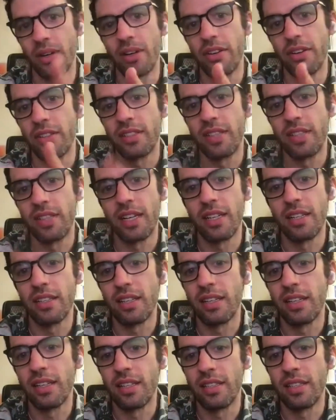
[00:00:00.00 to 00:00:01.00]
understand
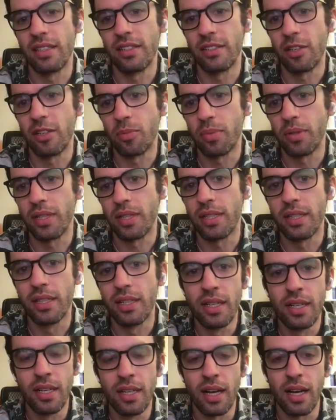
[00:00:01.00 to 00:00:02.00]
and interpret
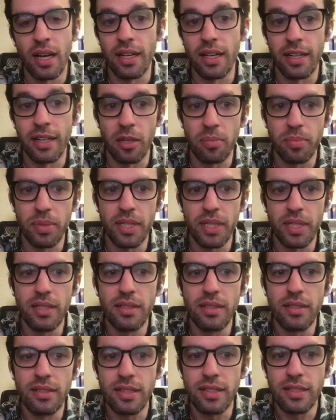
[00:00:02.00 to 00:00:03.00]

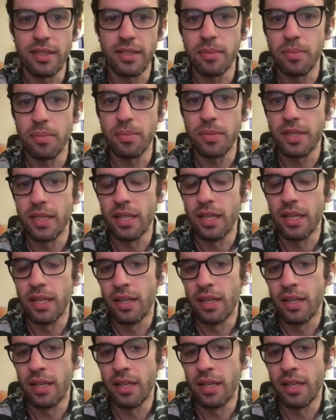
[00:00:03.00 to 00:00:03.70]
NLP systems.